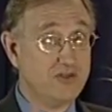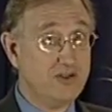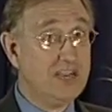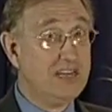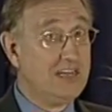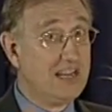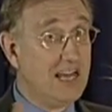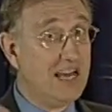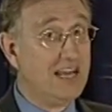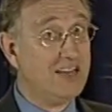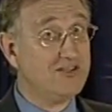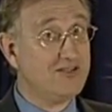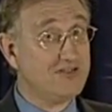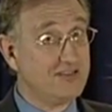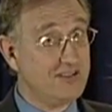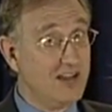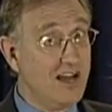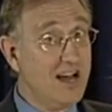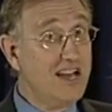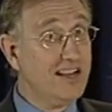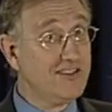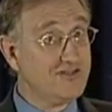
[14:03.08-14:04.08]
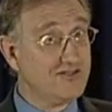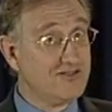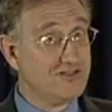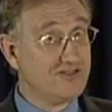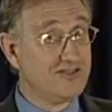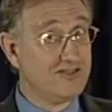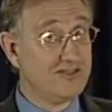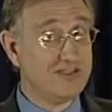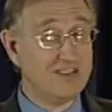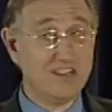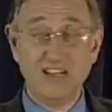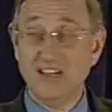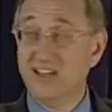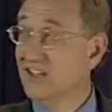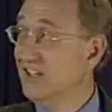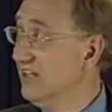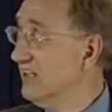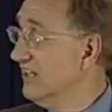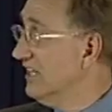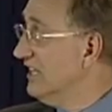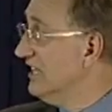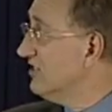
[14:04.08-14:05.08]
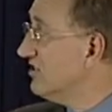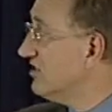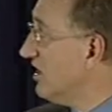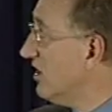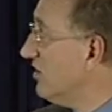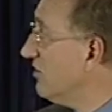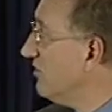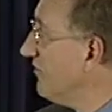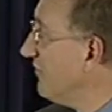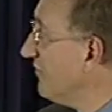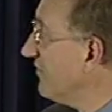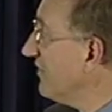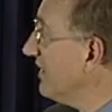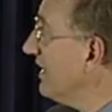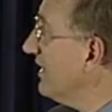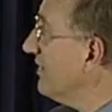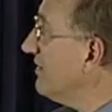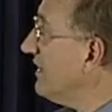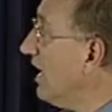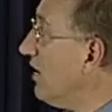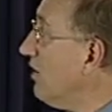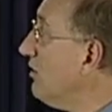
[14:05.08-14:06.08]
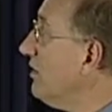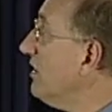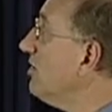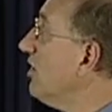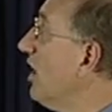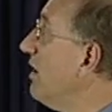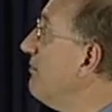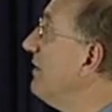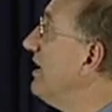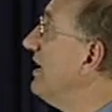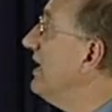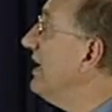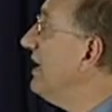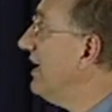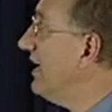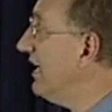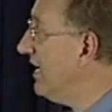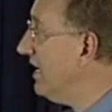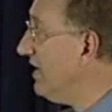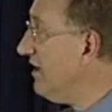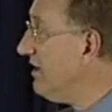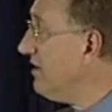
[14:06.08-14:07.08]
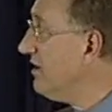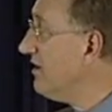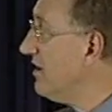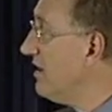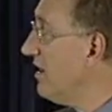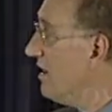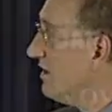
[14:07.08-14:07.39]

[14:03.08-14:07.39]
3 days nights. So no anomaly here,